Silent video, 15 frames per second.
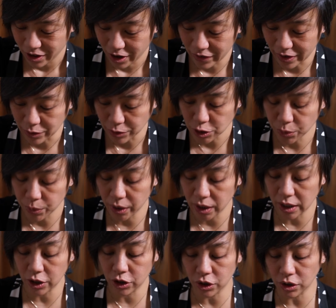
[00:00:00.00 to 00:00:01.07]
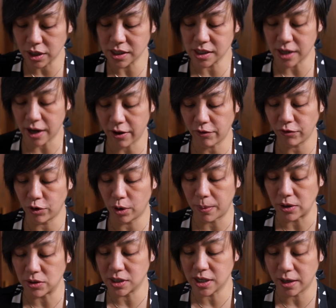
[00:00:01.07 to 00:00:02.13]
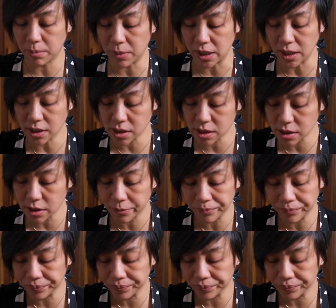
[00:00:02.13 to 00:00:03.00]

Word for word: All right, so we're gonna cook this down for about 10 minutes.